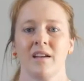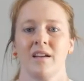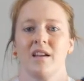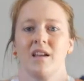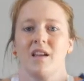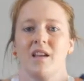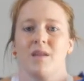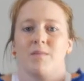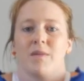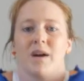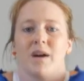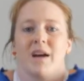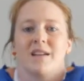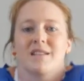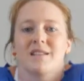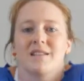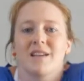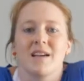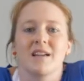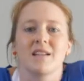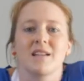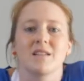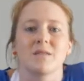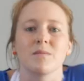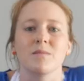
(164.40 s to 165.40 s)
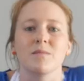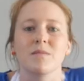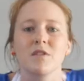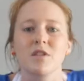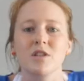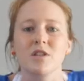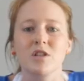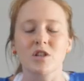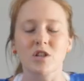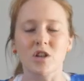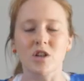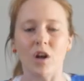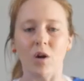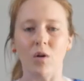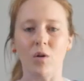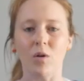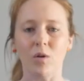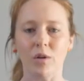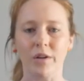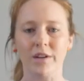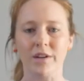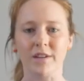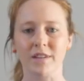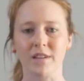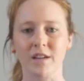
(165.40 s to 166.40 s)
You might take some
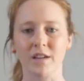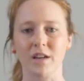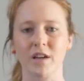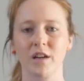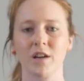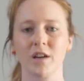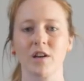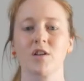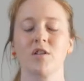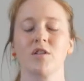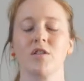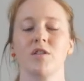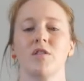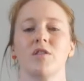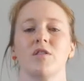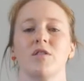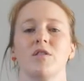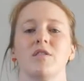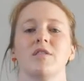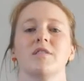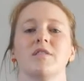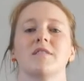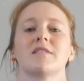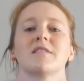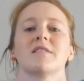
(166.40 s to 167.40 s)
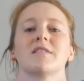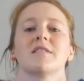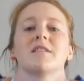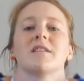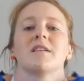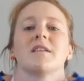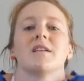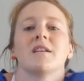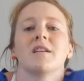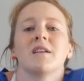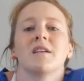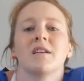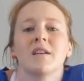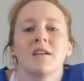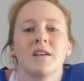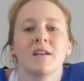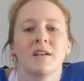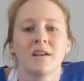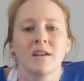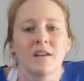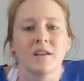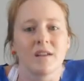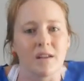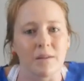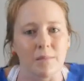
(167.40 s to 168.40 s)
shoulder circles,
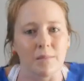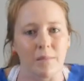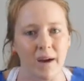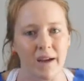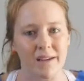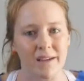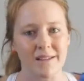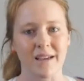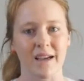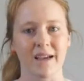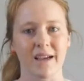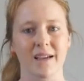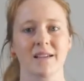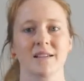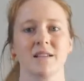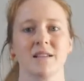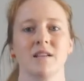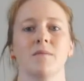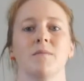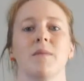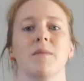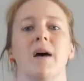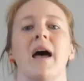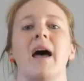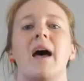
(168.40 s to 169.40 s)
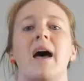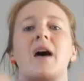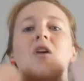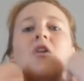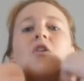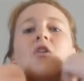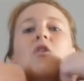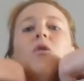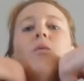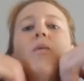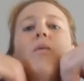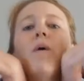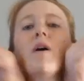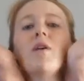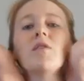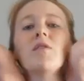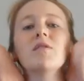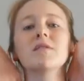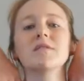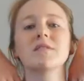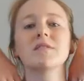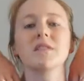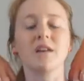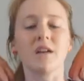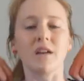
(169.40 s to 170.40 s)
you might take some elbow
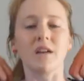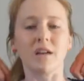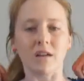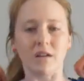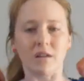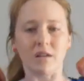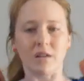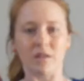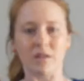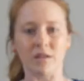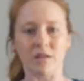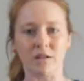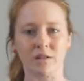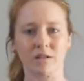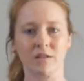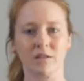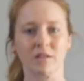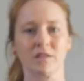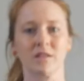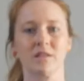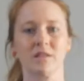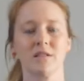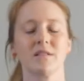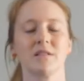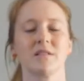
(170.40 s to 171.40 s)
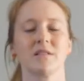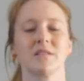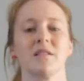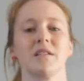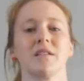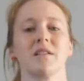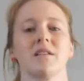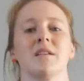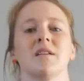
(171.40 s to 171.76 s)
circles,